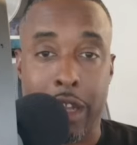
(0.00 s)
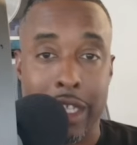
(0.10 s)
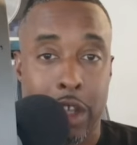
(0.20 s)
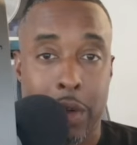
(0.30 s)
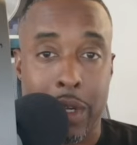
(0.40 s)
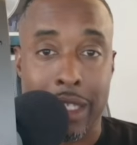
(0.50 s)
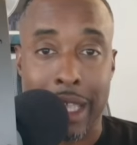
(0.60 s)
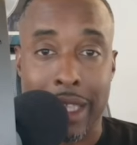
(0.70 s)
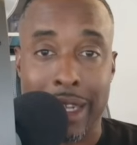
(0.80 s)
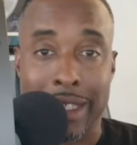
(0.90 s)
He's already
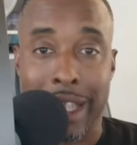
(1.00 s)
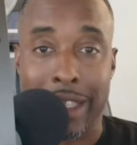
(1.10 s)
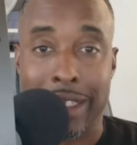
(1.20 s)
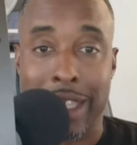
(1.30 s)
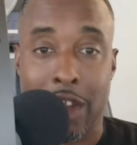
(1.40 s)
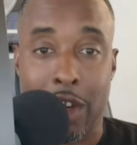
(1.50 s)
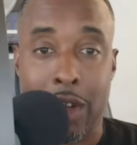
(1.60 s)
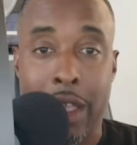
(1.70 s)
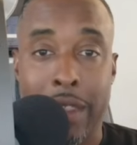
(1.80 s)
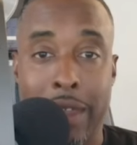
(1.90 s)
said that it's not the
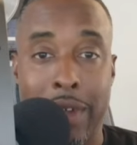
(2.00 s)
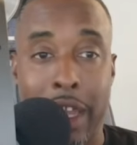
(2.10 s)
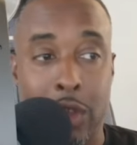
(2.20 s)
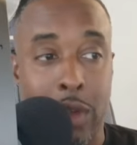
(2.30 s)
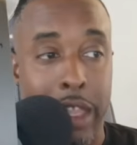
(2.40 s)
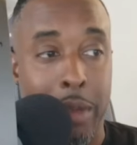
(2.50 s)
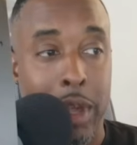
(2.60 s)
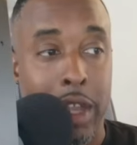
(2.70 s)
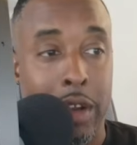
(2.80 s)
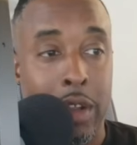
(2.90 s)
standard. They've got to do a lot
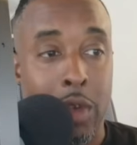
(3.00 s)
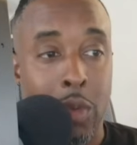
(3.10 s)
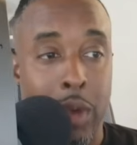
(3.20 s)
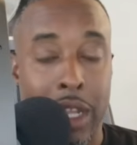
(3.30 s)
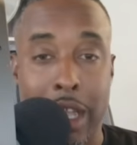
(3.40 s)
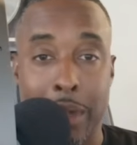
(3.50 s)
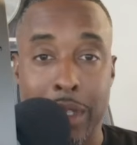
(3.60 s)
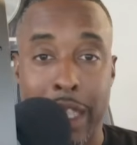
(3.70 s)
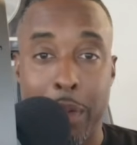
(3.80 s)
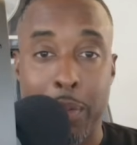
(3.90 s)
better when it
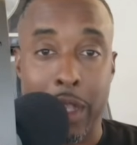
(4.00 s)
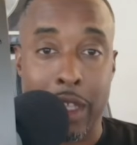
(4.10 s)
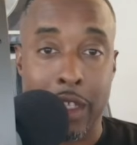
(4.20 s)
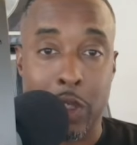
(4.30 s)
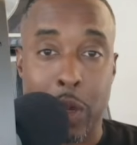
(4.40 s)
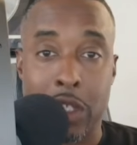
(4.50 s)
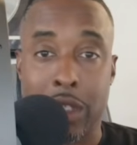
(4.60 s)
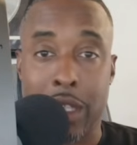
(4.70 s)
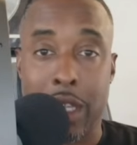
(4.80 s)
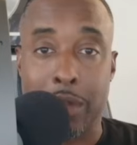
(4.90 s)
comes to that. But the
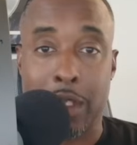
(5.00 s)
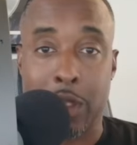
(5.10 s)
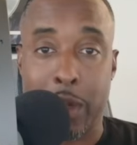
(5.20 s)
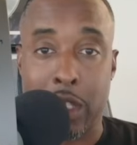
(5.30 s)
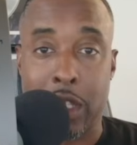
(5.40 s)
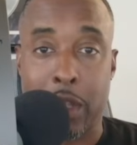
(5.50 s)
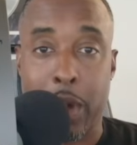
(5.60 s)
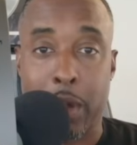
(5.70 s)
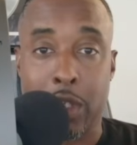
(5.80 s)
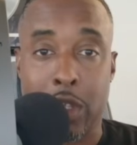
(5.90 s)
special teams, especially the
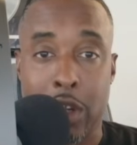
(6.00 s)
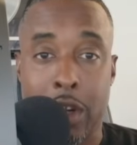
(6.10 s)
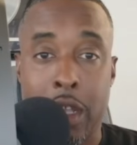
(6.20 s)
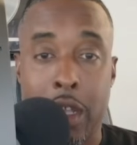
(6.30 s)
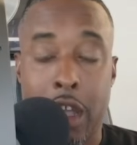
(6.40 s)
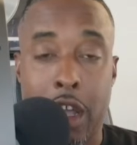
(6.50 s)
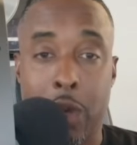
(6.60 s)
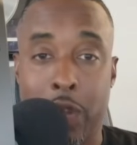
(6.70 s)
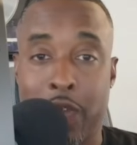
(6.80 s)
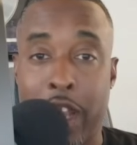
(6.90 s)
punt return,
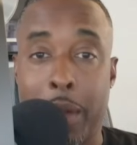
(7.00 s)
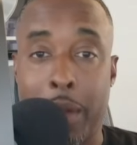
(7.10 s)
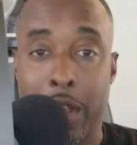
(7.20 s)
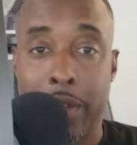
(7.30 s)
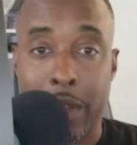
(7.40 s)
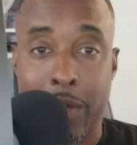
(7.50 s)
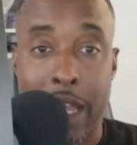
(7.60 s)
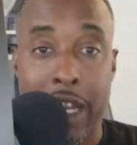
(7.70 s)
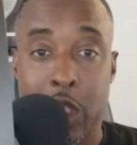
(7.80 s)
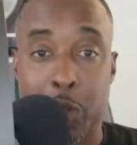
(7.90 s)
was phenomenal,
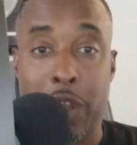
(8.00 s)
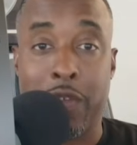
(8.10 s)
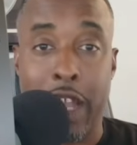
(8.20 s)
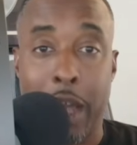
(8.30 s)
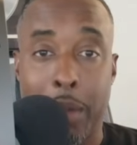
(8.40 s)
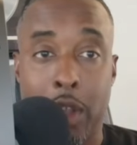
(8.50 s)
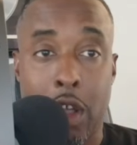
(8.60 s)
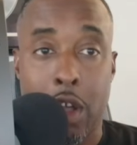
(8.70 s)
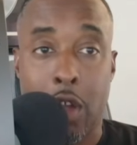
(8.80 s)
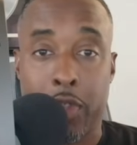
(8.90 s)
right? And it's been
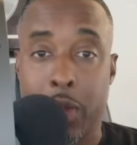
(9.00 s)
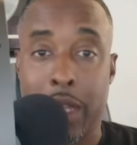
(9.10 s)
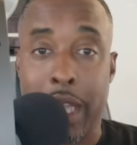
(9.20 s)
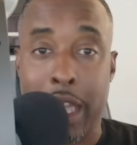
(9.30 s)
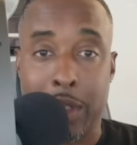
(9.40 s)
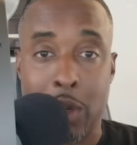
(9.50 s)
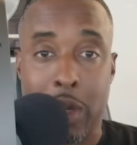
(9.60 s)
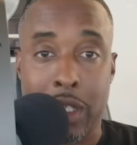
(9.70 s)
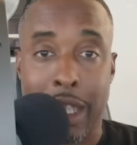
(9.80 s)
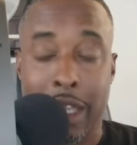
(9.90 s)
phenomenal all three games. It
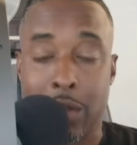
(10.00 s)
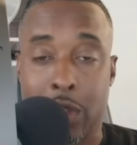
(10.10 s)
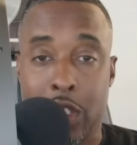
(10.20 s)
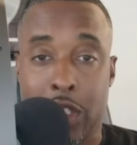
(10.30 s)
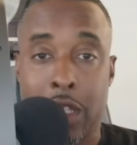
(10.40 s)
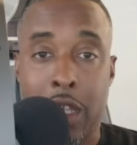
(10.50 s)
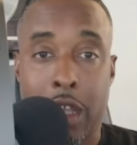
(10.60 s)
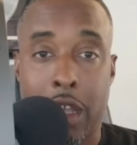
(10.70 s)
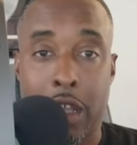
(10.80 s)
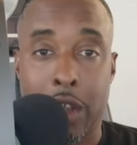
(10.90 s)
wasn't like it was just,
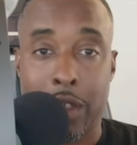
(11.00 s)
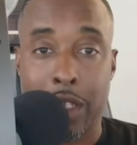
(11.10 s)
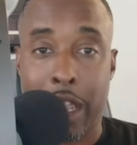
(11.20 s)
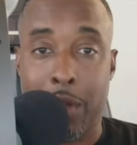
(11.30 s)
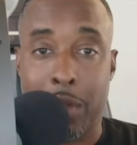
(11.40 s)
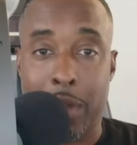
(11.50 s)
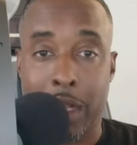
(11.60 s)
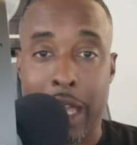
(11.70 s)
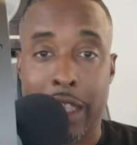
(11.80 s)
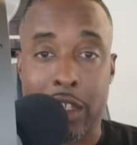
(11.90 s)
Tyreek
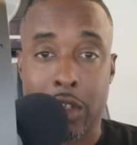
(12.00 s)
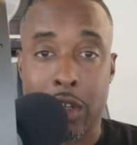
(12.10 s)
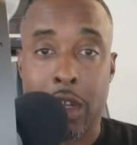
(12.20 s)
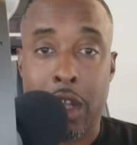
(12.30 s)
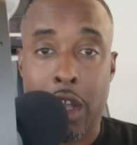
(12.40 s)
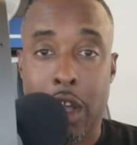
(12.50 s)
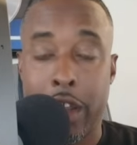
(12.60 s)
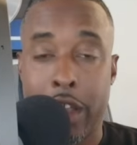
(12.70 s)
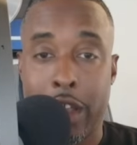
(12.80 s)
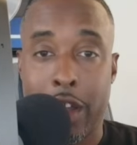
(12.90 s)
McAllister
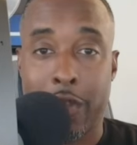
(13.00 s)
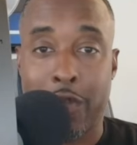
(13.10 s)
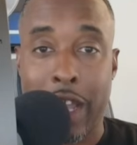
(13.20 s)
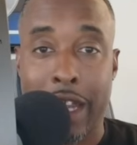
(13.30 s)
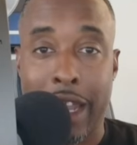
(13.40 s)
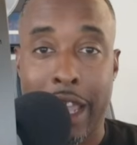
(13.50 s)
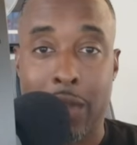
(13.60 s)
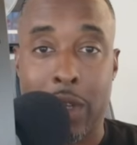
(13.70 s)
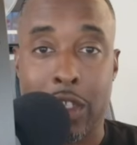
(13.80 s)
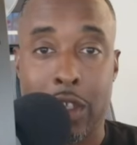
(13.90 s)
on Friday
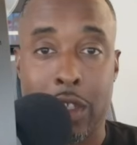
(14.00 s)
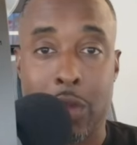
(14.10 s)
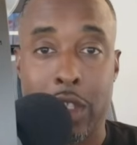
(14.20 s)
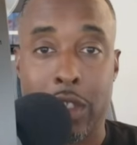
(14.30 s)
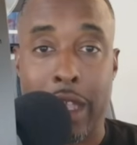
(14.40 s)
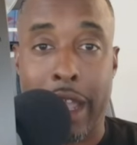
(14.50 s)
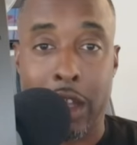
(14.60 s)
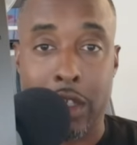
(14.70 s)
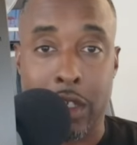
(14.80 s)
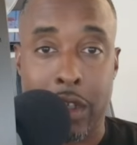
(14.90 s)
night when he took the one to the
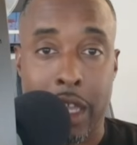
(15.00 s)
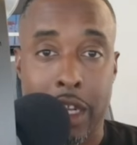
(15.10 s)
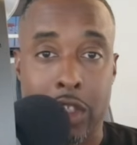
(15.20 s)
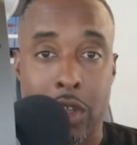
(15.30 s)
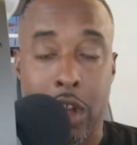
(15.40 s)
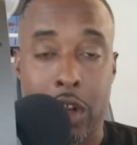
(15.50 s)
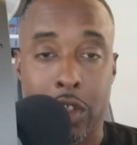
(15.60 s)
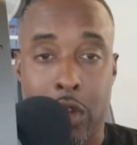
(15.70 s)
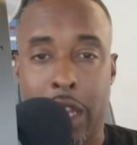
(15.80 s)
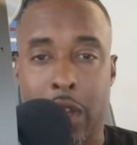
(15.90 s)
house, the
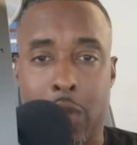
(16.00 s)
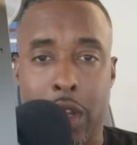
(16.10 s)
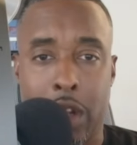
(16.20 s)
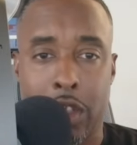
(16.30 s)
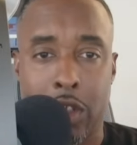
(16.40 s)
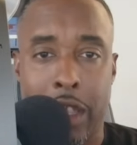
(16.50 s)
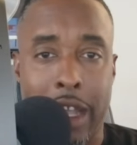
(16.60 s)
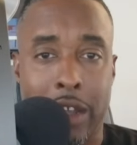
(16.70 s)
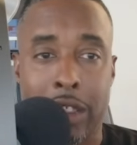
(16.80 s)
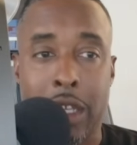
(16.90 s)
82-yarder or 81 yards to the
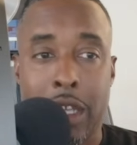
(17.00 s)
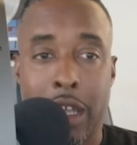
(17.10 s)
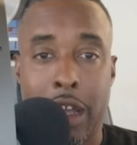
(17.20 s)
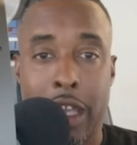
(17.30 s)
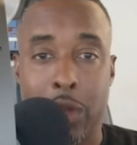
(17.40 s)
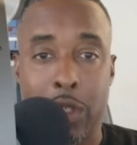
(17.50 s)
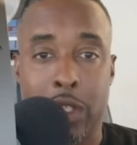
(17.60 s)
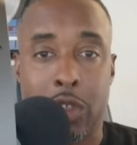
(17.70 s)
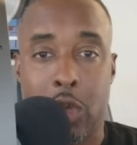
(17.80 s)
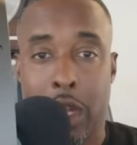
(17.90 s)
house. It
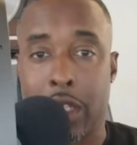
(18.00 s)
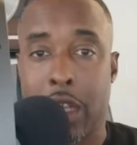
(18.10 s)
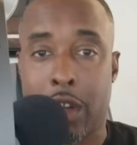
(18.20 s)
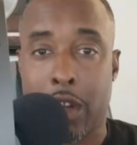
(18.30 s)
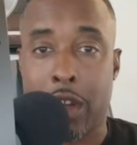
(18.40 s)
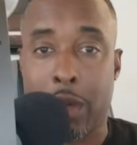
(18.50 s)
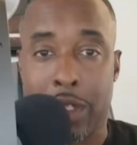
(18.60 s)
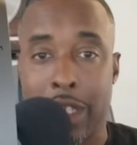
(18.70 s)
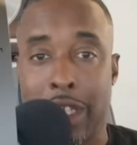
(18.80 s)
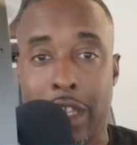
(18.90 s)
was Trey Tucker. It
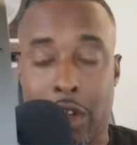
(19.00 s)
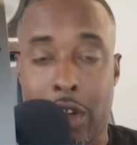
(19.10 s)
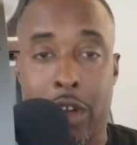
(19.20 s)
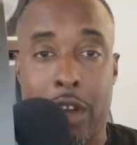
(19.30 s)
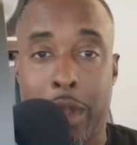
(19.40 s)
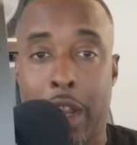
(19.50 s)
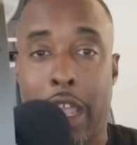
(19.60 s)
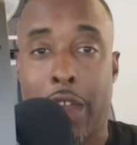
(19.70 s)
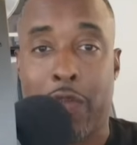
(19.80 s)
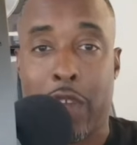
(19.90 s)
was DJ Turner. I mean,
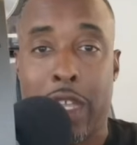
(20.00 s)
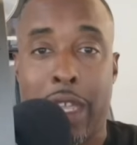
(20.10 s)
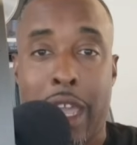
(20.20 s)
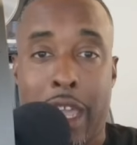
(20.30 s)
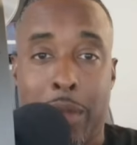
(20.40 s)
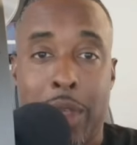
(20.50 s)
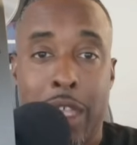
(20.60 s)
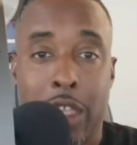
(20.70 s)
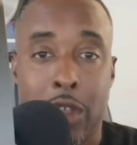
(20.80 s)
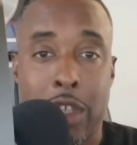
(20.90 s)
every game
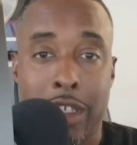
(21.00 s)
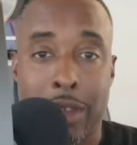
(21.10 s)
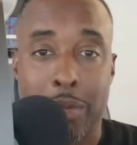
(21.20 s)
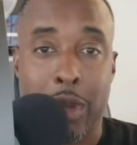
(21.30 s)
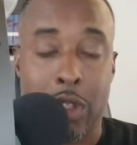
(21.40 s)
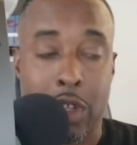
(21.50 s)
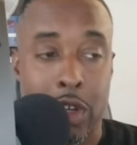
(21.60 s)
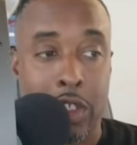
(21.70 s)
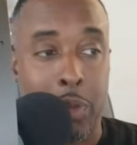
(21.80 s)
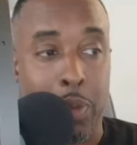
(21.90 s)
you saw some big
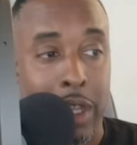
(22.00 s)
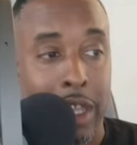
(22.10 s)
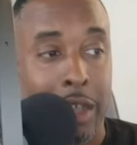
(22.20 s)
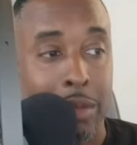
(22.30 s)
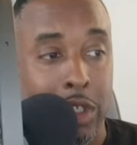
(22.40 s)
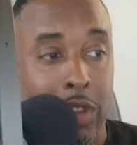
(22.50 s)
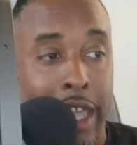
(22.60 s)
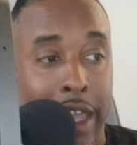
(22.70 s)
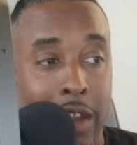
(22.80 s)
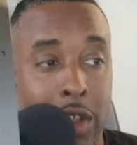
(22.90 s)
returns in the punt game. So
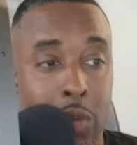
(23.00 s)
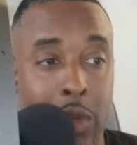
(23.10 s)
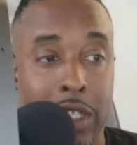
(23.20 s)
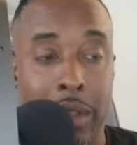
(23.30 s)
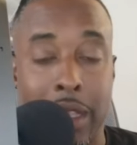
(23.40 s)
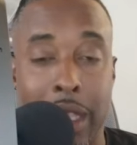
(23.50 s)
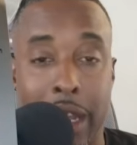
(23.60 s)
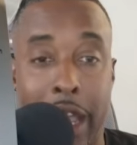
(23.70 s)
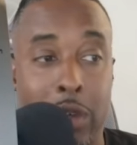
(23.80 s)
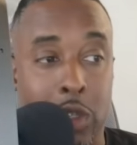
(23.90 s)
that was something
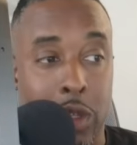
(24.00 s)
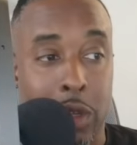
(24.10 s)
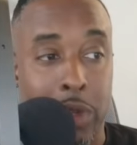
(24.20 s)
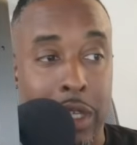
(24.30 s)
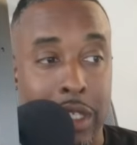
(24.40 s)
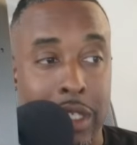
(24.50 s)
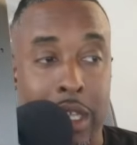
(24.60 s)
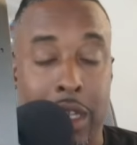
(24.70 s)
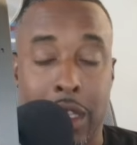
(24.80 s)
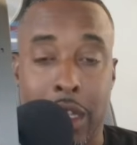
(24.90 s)
that I was really pleased to
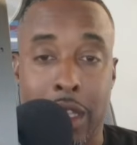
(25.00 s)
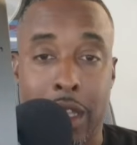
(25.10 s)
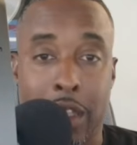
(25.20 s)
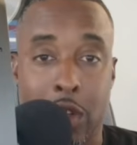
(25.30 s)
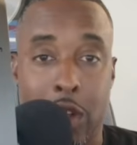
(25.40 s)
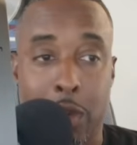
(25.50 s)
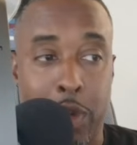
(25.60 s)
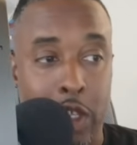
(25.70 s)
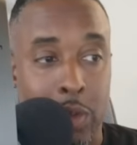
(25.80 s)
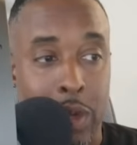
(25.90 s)
see. And clearly Antonio
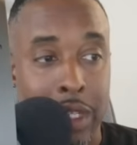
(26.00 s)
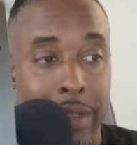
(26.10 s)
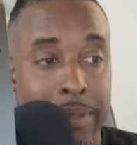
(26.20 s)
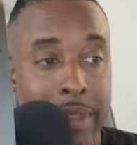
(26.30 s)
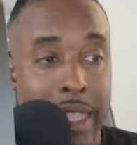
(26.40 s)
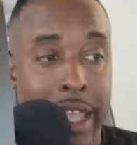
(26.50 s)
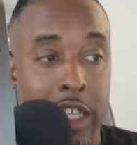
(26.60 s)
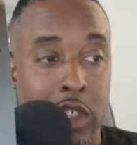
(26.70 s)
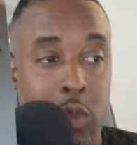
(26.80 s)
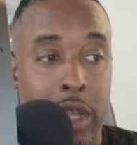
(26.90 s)
Pierce was
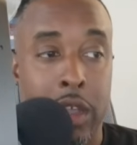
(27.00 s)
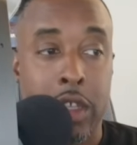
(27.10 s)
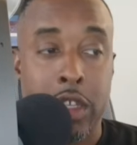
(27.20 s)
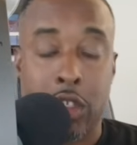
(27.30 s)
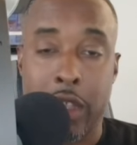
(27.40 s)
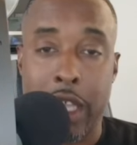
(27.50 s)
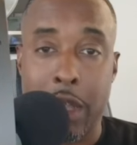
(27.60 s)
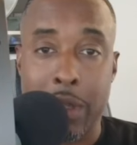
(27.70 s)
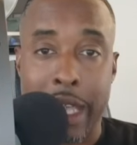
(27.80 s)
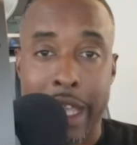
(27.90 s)
as well. So then
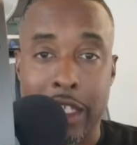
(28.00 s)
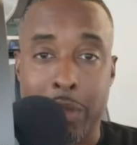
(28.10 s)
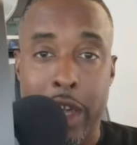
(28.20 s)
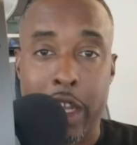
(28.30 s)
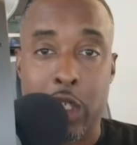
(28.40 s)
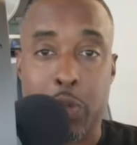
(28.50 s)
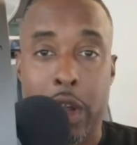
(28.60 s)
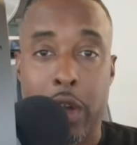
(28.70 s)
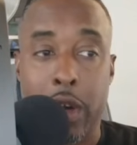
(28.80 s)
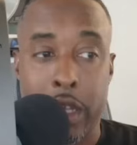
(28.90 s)
he was asked about his
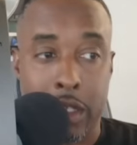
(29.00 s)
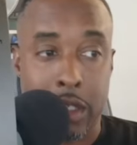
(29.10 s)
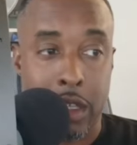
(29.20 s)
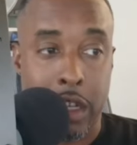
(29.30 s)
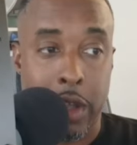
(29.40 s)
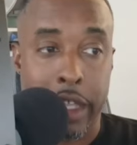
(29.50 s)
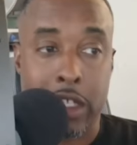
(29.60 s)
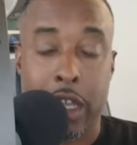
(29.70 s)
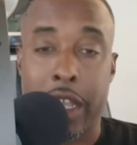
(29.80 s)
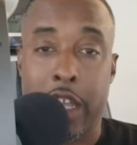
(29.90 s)
priorities,
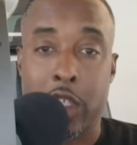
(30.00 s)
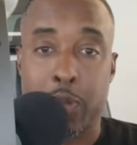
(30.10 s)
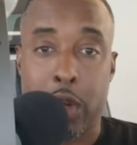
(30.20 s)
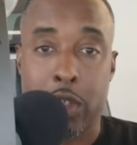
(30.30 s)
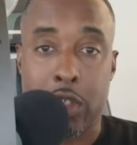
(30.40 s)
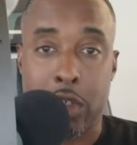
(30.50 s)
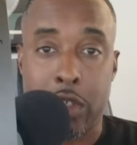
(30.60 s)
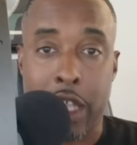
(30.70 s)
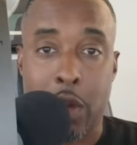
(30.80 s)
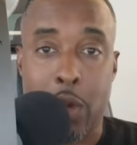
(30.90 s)
as cutdowns approach
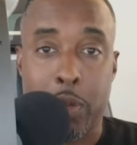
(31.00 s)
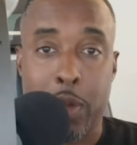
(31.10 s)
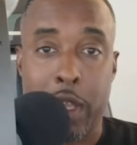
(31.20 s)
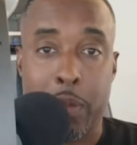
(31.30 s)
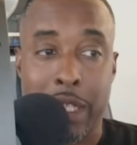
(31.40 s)
Tuesday at 1 p.m.